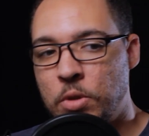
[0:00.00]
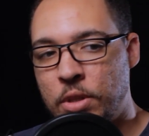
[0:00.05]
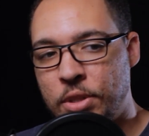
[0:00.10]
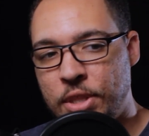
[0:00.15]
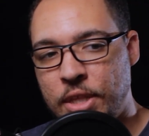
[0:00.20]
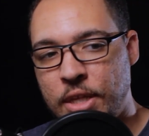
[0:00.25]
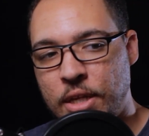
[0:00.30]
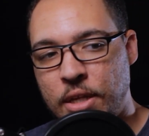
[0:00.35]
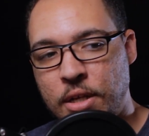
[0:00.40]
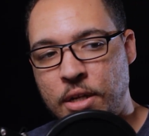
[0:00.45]

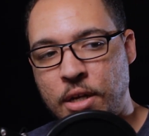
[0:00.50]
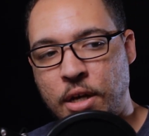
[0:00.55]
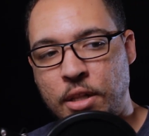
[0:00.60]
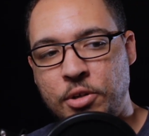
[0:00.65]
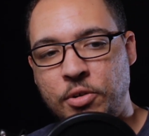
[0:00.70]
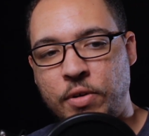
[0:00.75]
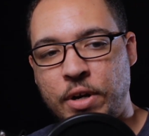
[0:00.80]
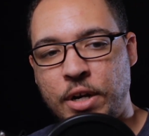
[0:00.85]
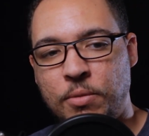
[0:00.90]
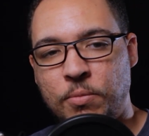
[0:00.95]
The
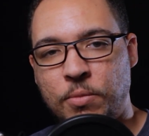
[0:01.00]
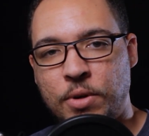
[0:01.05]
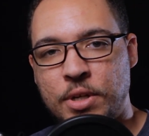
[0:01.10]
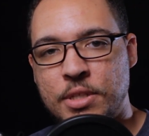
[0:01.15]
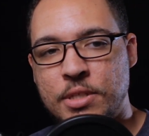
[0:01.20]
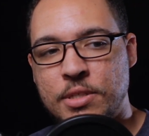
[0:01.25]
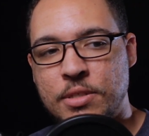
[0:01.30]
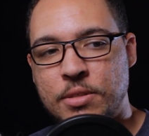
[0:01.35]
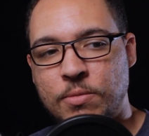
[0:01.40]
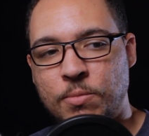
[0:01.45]
color grading
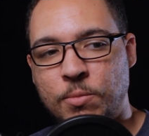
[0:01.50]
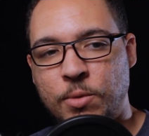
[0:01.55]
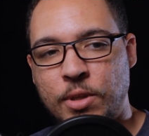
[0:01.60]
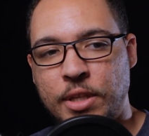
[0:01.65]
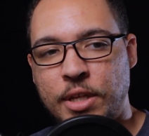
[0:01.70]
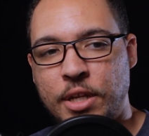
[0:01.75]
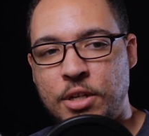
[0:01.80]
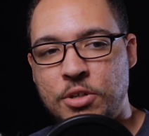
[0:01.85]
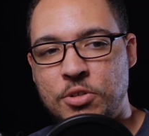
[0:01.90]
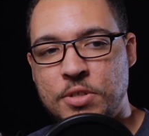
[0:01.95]
was
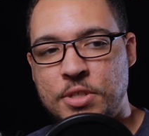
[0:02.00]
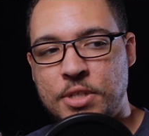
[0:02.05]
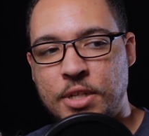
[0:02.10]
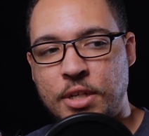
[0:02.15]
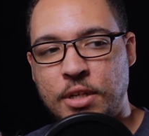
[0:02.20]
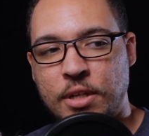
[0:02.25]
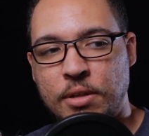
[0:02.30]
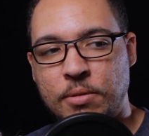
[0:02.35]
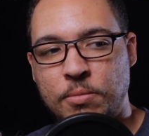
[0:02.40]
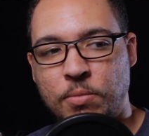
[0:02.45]
really
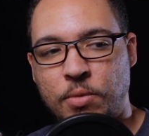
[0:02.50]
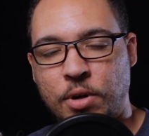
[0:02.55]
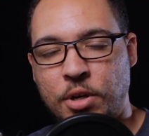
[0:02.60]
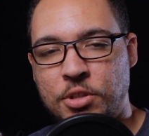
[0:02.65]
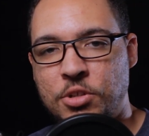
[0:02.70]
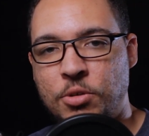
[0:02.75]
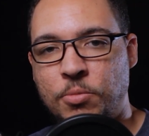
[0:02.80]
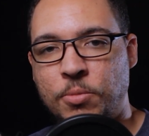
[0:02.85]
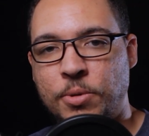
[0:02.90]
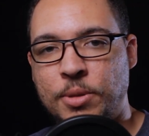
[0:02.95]
interesting.
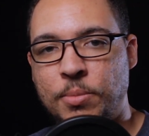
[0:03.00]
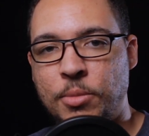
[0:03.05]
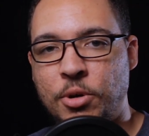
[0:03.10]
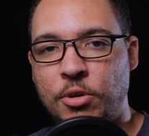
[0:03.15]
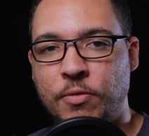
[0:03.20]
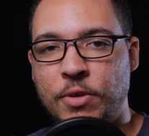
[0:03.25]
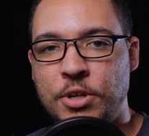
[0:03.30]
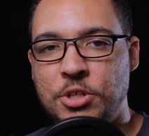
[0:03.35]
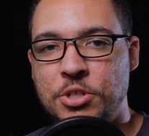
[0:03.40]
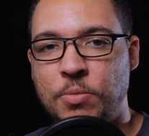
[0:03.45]
Wanted to know what the
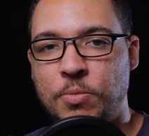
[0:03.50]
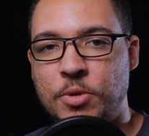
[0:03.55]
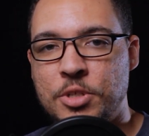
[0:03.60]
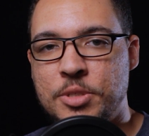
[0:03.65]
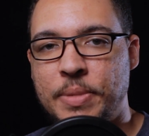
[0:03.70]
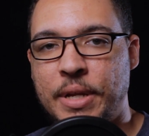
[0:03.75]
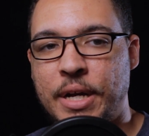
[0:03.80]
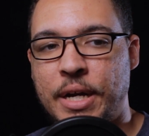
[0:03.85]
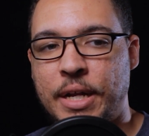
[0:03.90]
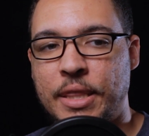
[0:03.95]
motivation
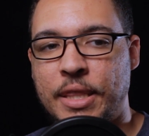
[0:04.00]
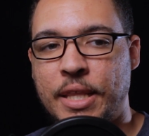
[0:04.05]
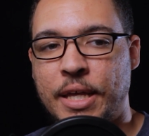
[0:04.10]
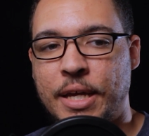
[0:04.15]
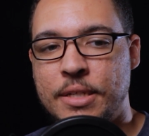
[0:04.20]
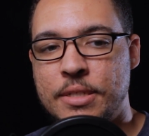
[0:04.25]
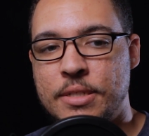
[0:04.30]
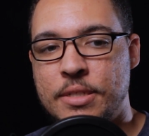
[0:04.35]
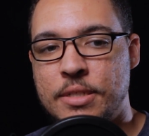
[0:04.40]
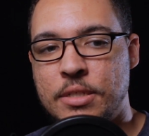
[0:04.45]
was behind
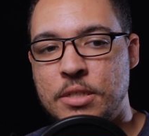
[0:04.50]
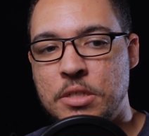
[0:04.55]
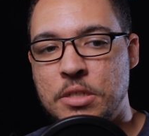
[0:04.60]
that,